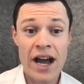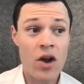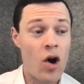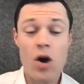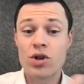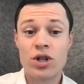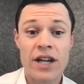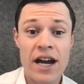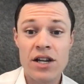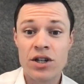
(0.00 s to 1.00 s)
day, or
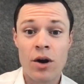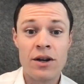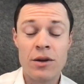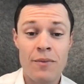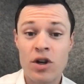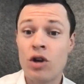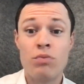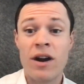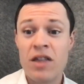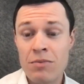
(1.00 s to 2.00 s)
auction day is going to
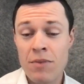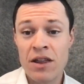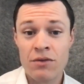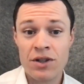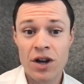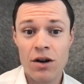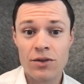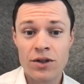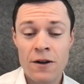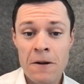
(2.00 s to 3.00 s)
bring me the
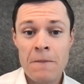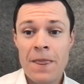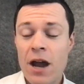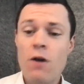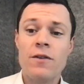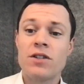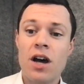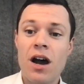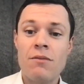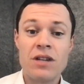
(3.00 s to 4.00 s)
result. And
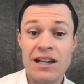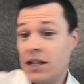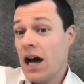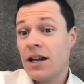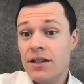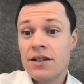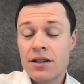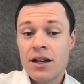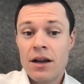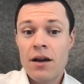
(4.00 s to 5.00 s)
oftentimes it
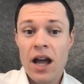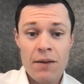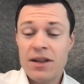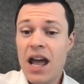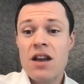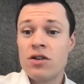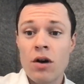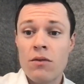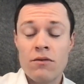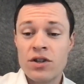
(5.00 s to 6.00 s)
does, but that
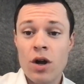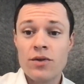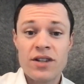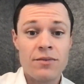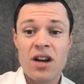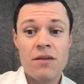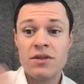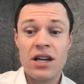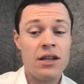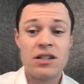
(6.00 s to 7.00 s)
result
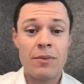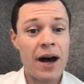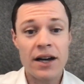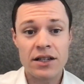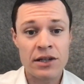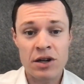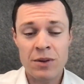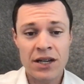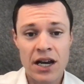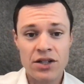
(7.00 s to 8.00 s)
sometimes surpasses their
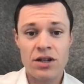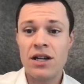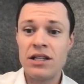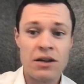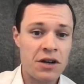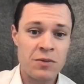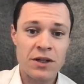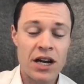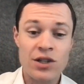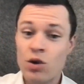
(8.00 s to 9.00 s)
expectation, is their
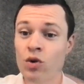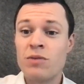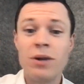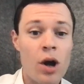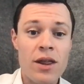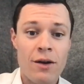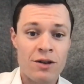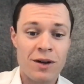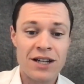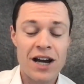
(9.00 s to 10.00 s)
expectation, or is below their
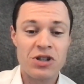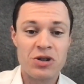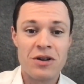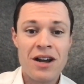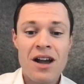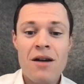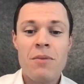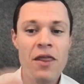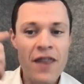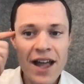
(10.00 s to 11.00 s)
expectation.
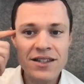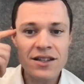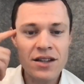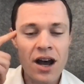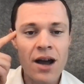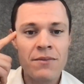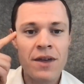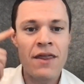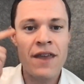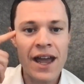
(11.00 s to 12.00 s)
But that's the
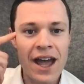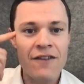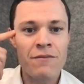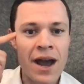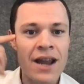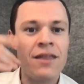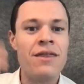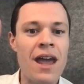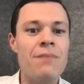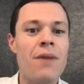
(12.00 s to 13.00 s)
time that they have made
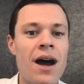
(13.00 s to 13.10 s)
their